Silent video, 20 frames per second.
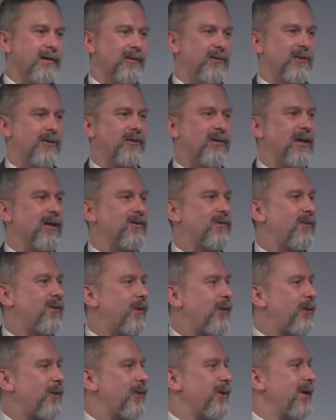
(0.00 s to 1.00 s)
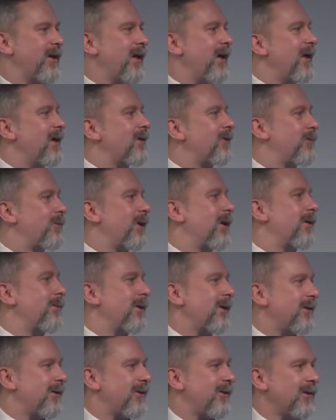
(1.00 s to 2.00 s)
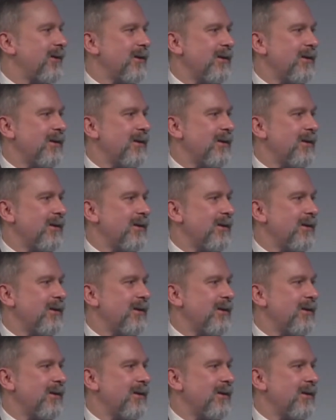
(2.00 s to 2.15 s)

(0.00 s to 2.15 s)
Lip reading: successful 30-day experiment.